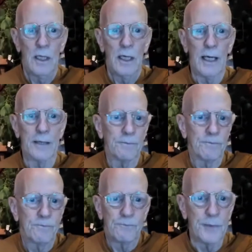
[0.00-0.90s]
And
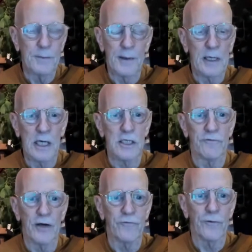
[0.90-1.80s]
because
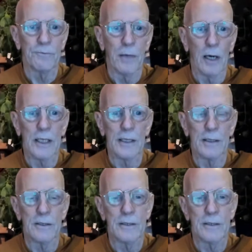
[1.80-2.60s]
of different body